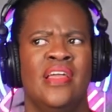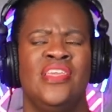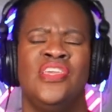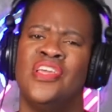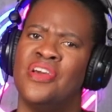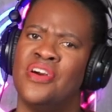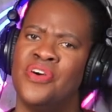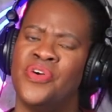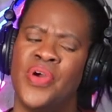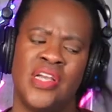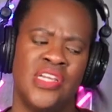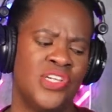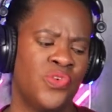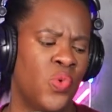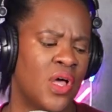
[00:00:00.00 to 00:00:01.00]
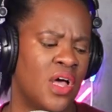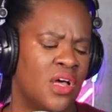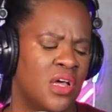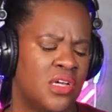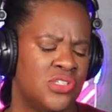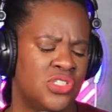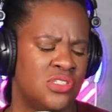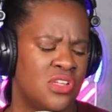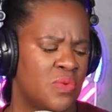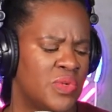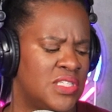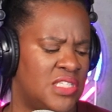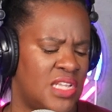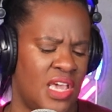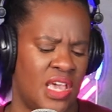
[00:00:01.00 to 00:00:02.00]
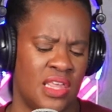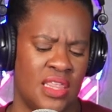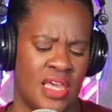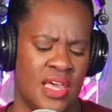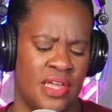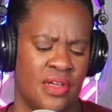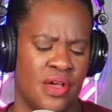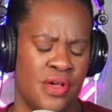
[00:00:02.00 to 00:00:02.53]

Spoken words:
Giselle was saying that